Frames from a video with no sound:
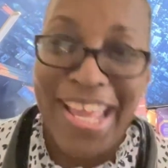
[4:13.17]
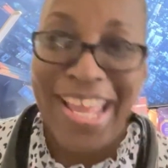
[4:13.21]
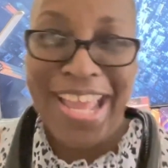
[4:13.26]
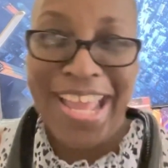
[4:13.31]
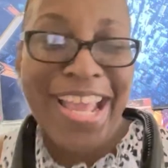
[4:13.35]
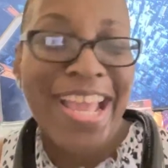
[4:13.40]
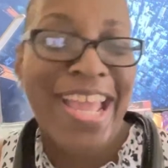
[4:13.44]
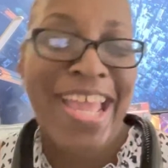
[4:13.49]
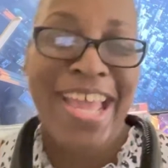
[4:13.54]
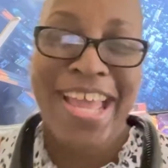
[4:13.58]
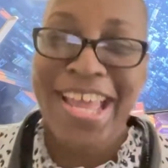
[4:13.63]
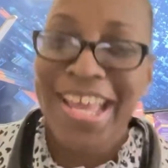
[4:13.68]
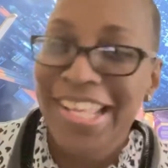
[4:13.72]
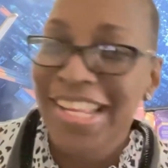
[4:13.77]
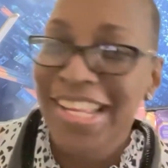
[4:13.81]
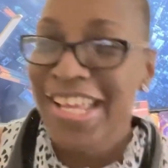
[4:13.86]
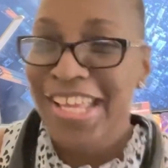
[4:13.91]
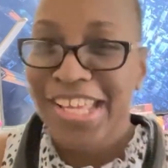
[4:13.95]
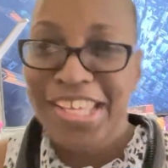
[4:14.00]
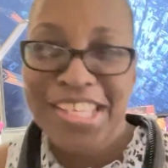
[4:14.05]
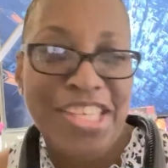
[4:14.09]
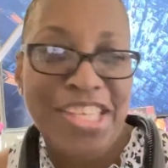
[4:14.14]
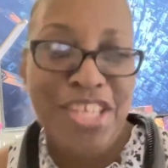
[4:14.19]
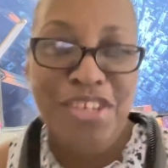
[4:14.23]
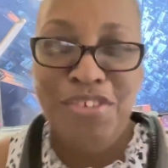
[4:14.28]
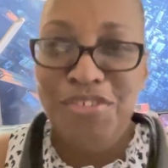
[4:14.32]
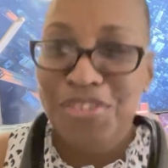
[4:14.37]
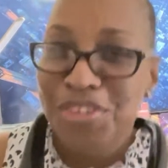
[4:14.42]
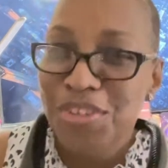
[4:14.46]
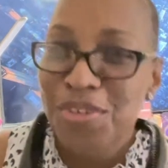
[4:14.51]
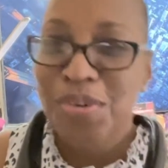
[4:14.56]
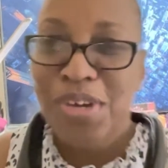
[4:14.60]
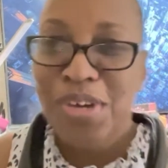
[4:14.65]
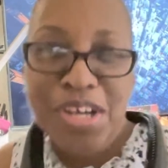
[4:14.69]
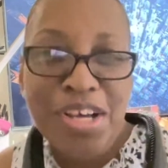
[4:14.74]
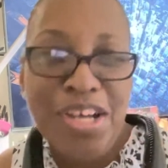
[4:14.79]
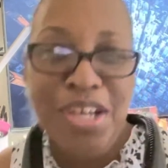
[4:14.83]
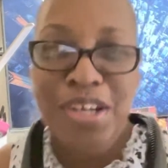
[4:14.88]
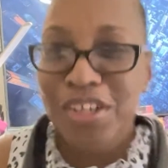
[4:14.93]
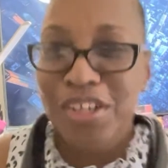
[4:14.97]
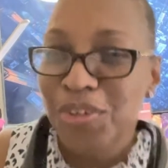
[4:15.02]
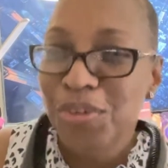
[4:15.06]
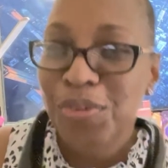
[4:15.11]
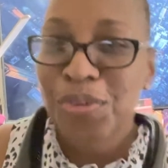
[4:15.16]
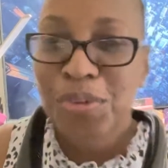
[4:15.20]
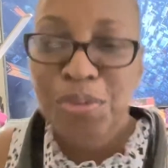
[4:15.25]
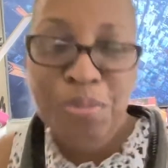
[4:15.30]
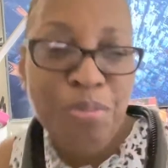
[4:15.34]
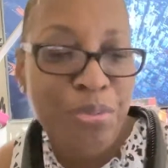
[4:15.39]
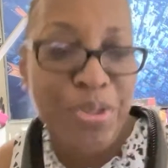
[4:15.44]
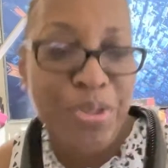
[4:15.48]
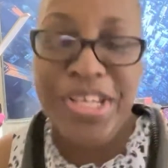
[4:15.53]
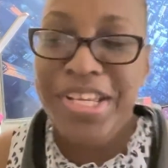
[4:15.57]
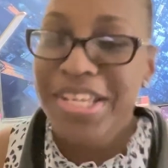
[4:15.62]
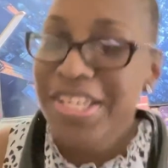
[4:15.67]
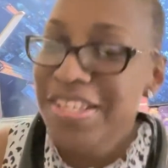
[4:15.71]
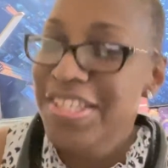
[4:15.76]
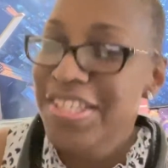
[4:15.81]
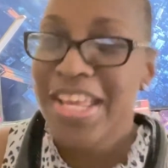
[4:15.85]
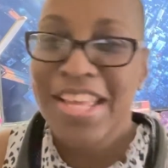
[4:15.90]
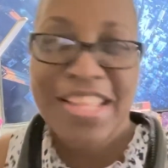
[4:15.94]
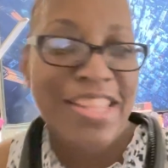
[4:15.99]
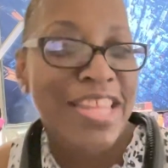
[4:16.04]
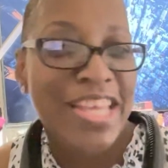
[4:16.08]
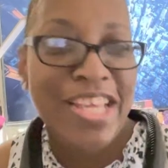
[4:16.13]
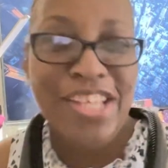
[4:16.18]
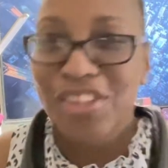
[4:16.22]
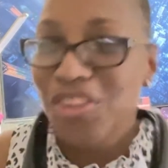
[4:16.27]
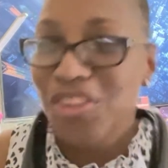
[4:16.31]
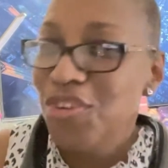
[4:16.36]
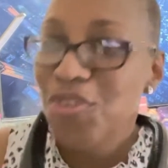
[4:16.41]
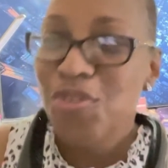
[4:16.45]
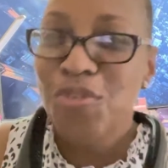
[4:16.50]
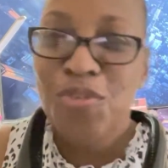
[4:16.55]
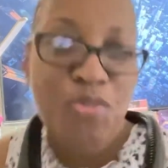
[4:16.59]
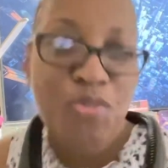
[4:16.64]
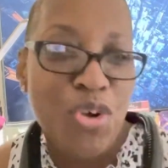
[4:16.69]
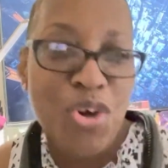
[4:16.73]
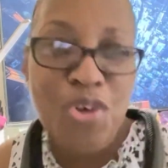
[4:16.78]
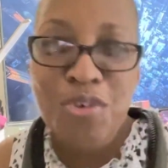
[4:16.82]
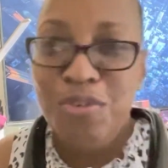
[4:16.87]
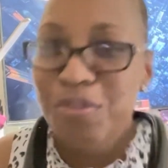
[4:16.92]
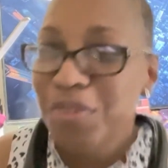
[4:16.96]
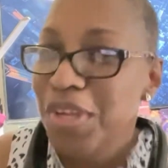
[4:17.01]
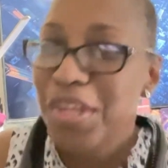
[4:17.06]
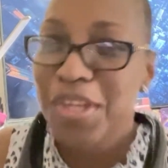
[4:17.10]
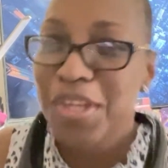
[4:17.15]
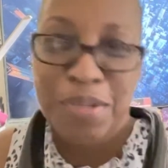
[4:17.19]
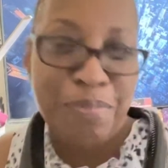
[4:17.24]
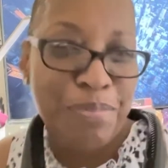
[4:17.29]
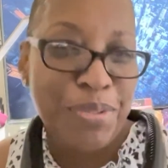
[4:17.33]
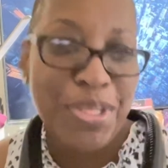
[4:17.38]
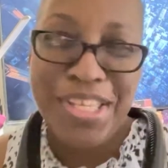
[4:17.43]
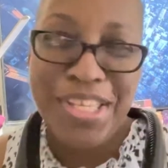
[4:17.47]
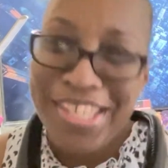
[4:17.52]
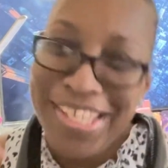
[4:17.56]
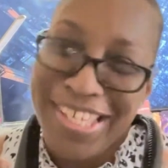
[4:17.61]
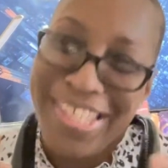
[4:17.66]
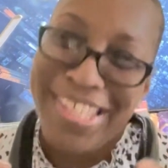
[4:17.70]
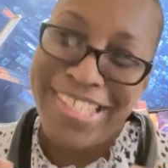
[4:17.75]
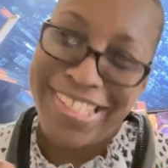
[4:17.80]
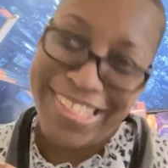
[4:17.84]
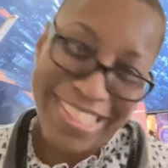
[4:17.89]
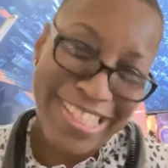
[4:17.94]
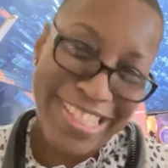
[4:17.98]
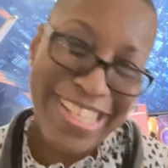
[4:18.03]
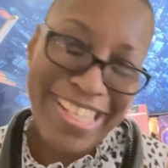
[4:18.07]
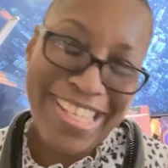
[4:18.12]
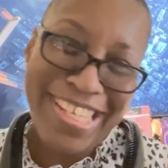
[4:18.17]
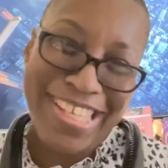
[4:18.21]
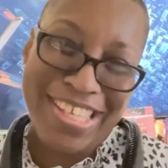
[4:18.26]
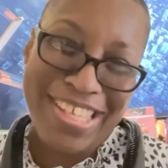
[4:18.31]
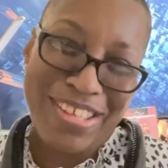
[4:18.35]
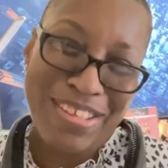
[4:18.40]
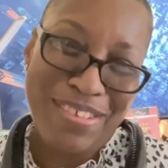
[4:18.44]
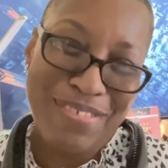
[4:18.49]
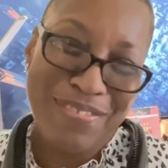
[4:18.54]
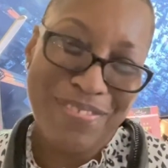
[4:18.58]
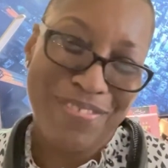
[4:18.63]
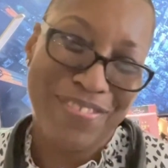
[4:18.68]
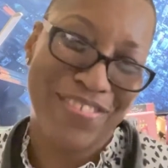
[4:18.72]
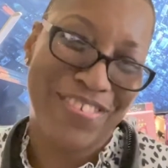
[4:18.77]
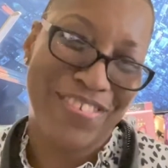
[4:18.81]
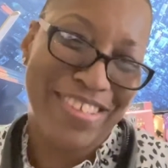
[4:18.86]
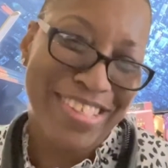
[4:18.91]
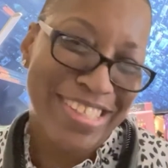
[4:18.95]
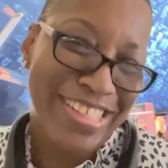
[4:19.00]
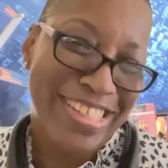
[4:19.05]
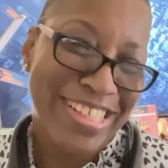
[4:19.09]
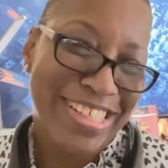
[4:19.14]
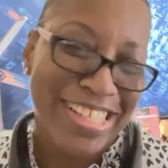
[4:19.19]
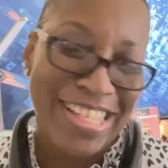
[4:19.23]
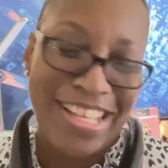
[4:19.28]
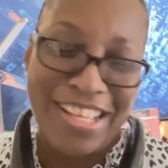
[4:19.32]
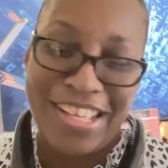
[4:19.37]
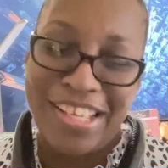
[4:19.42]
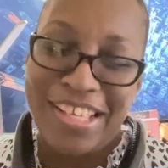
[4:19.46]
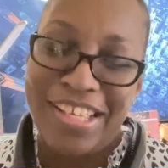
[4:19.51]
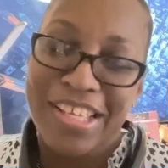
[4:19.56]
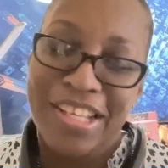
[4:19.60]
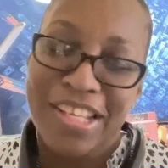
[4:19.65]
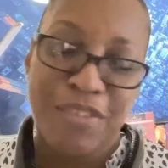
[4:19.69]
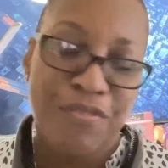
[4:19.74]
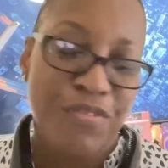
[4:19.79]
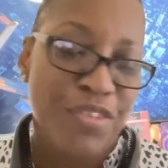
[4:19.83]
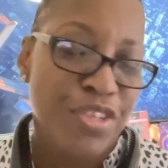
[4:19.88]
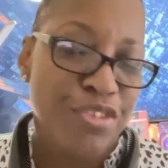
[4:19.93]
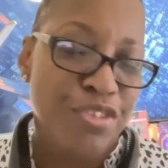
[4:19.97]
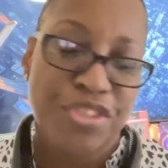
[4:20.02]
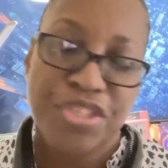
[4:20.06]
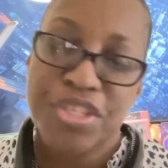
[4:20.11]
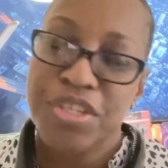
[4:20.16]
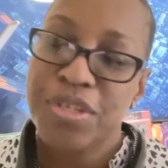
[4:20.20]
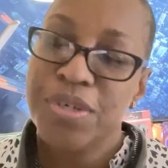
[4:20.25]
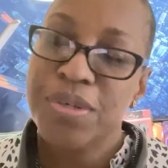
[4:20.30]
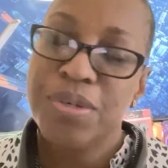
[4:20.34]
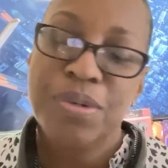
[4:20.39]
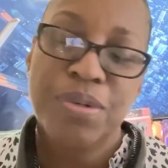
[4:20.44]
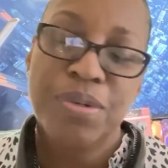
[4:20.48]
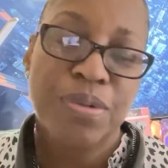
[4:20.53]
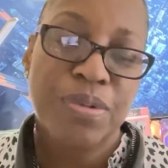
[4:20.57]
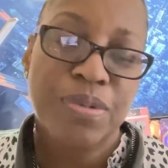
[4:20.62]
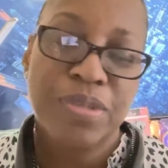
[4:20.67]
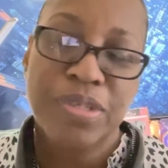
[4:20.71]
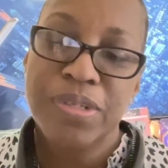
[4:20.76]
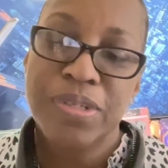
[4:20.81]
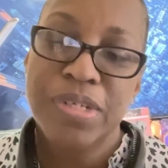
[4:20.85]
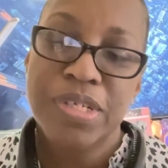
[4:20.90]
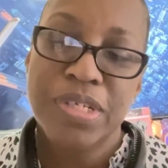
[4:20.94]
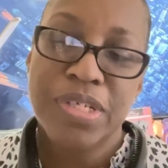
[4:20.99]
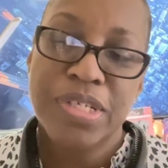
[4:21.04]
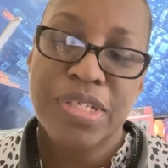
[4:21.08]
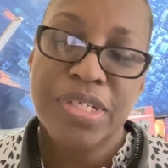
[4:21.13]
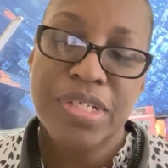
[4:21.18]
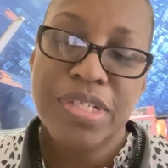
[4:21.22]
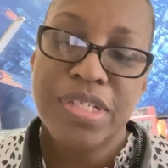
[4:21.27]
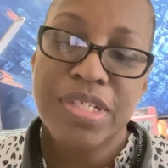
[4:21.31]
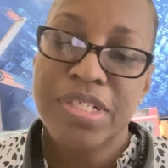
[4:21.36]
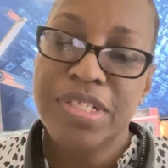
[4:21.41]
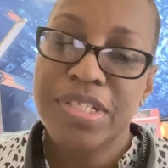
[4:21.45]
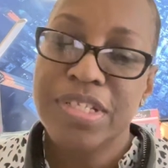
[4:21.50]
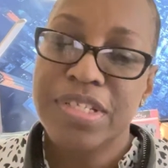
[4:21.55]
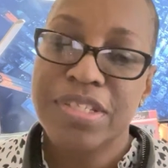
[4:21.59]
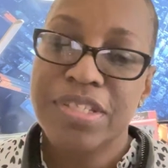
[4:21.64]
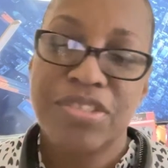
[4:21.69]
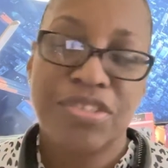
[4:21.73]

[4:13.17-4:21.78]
And it gives you a cool breeze that you won't believe. It feels so good.